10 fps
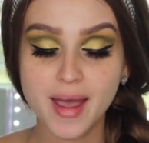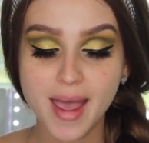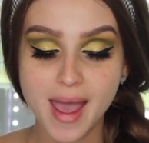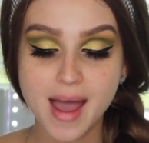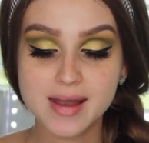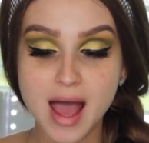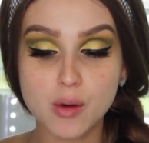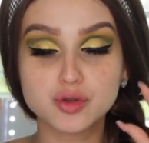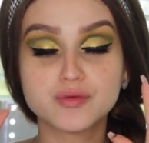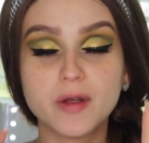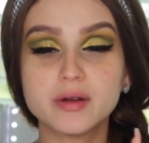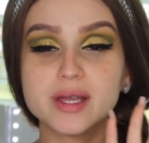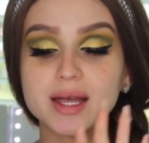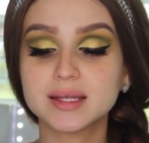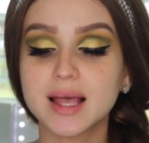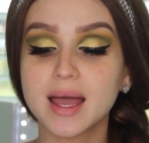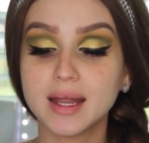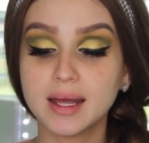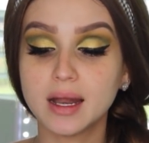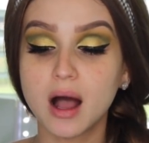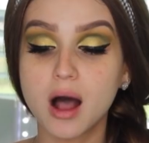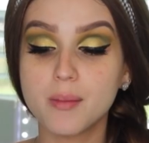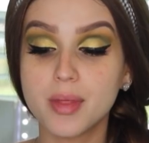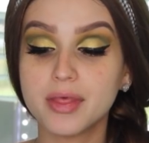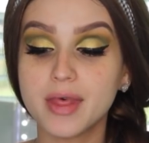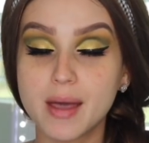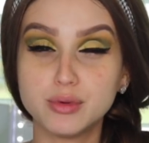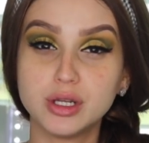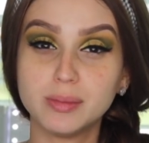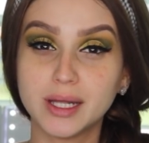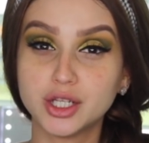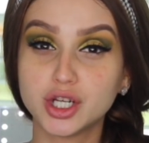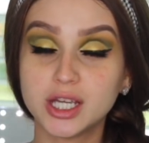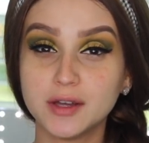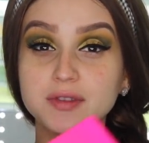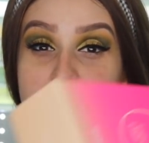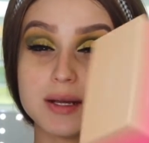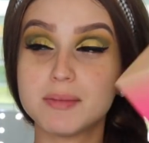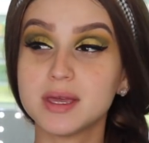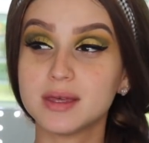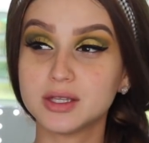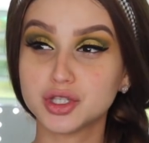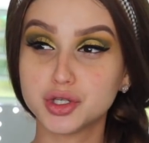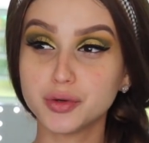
And I was very excited that Beauty Blender gifted me these